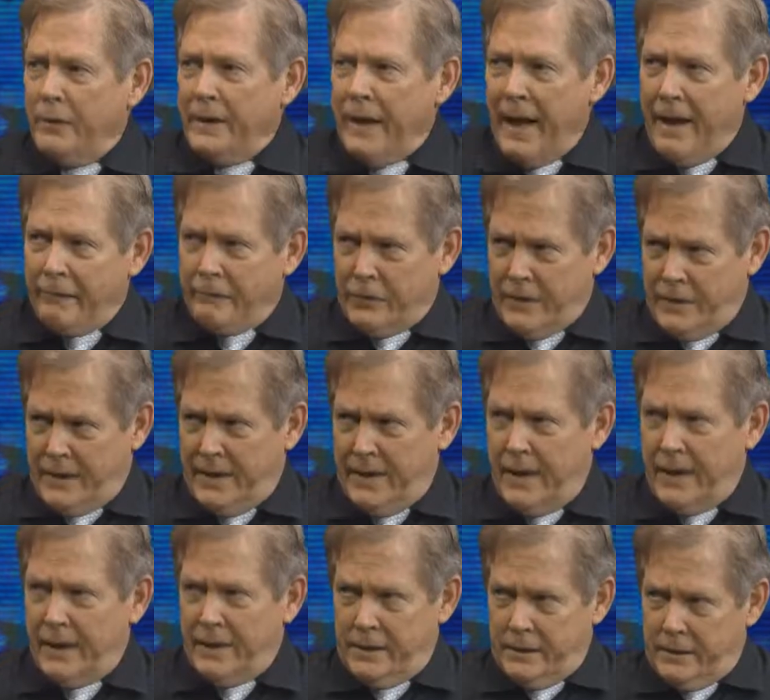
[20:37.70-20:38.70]
have to
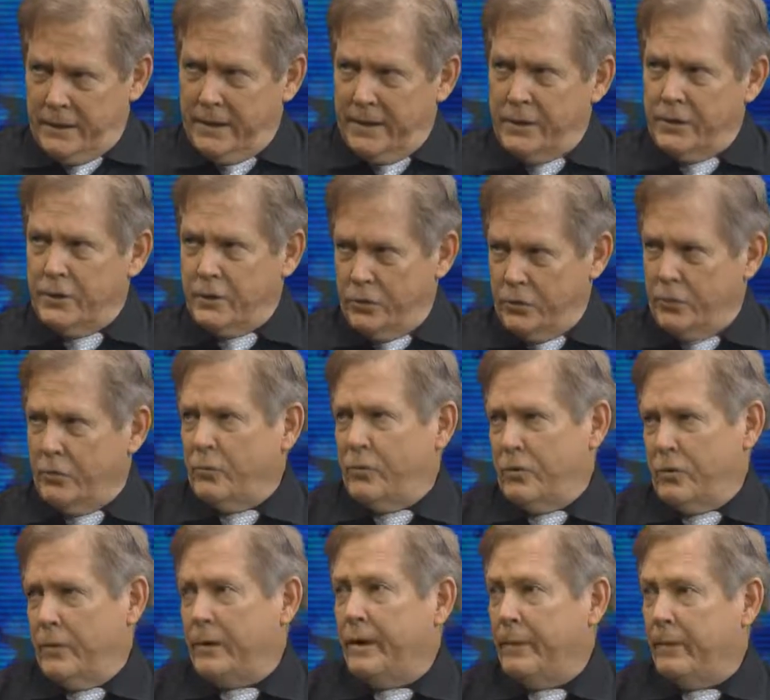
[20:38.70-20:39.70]
get into
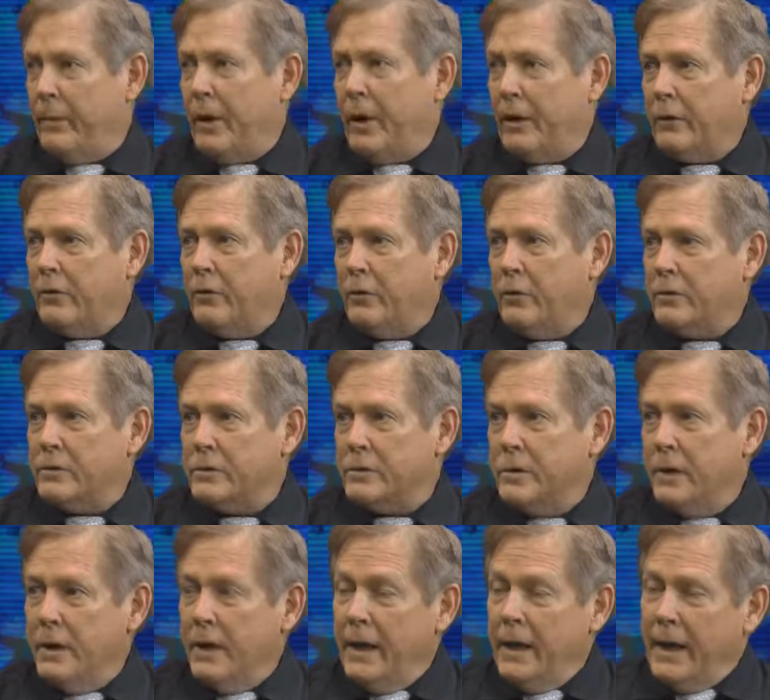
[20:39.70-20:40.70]
your Hebraic roots.
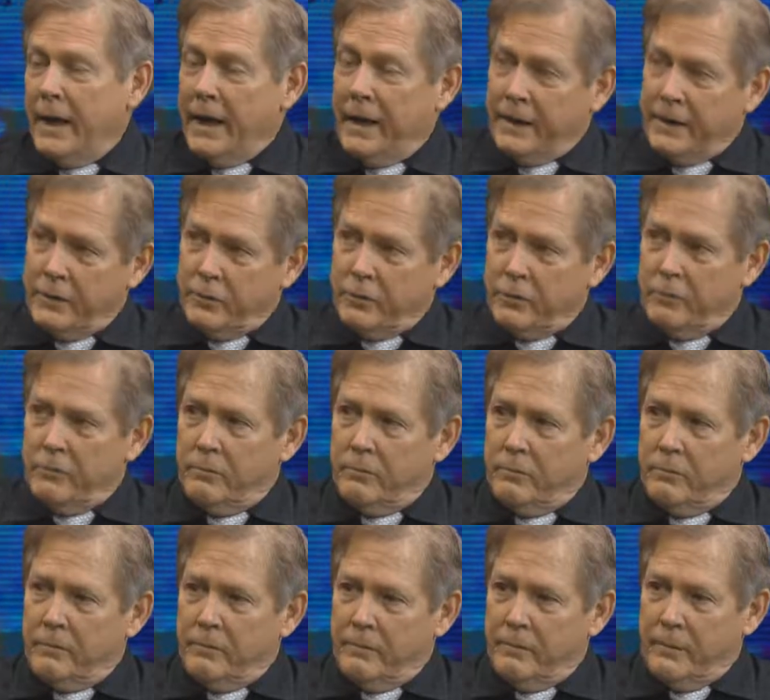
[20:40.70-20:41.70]
And
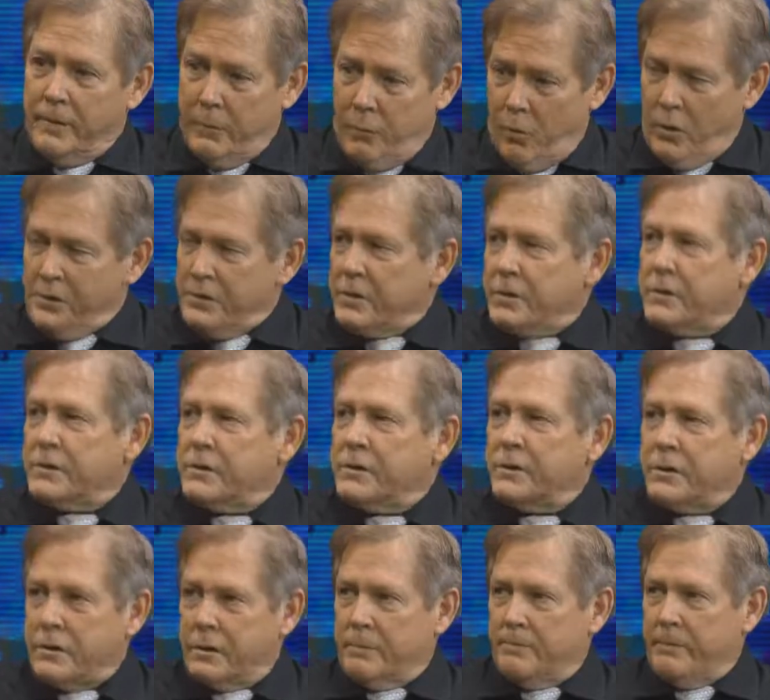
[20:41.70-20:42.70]
he wants us
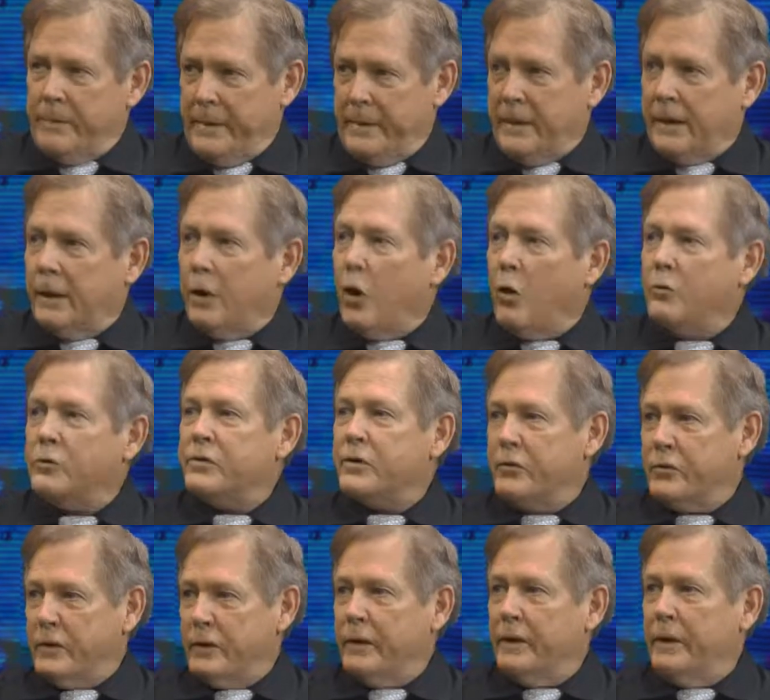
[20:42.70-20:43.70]
to be closer
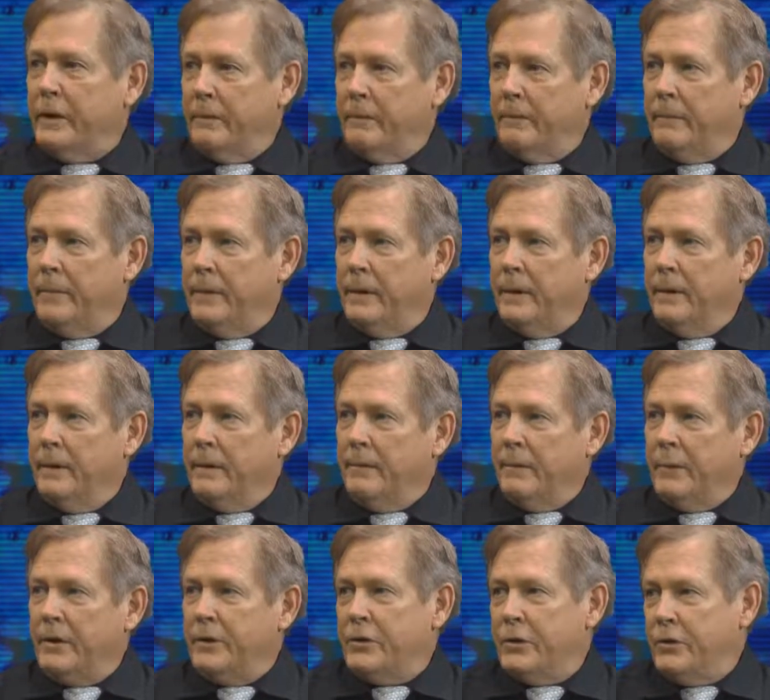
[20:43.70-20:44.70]
to him.
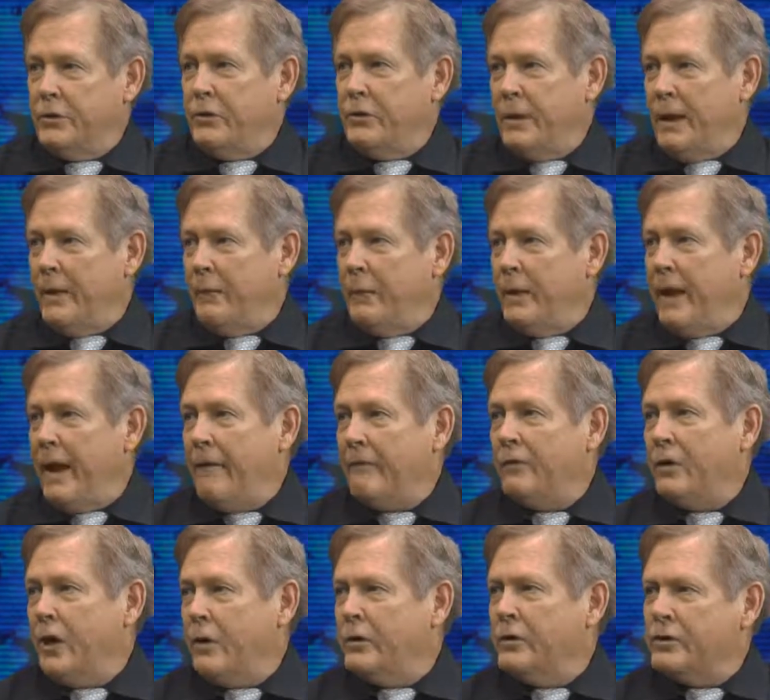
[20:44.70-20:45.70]
But to do that, we have to
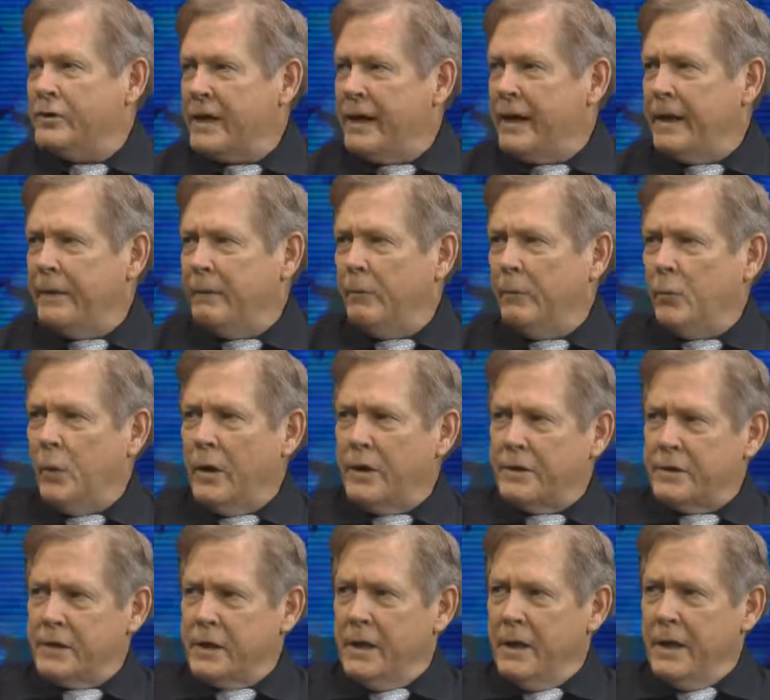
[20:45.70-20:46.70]
understand him, what
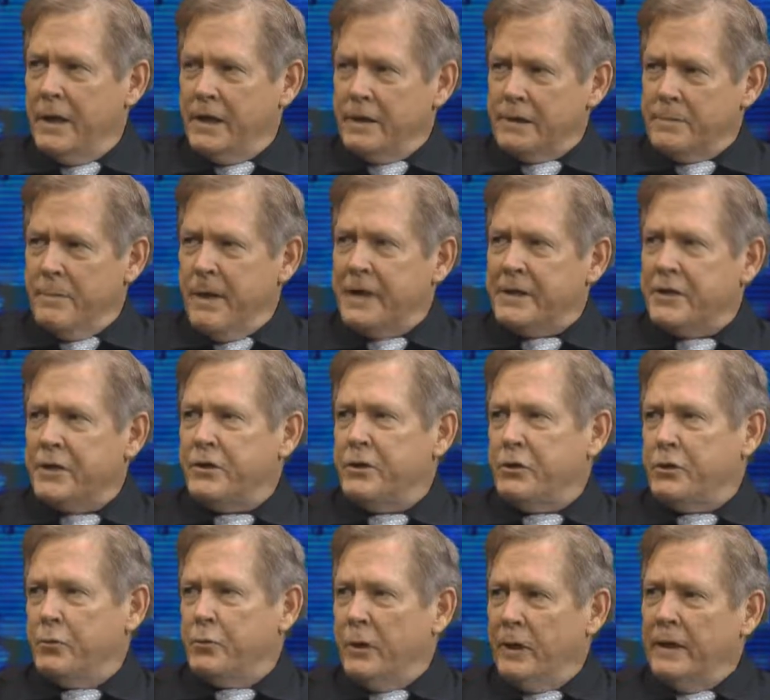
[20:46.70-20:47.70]
his
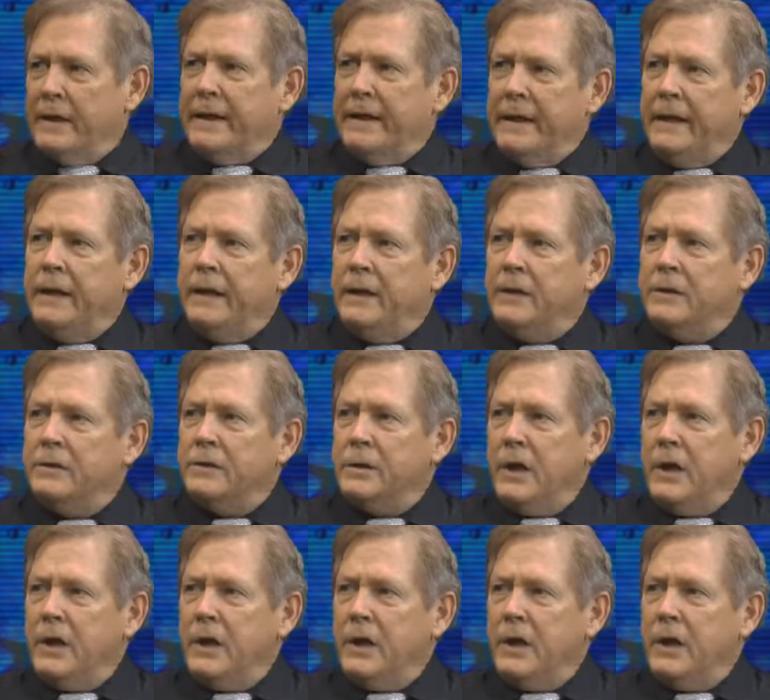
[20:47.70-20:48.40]
message really is.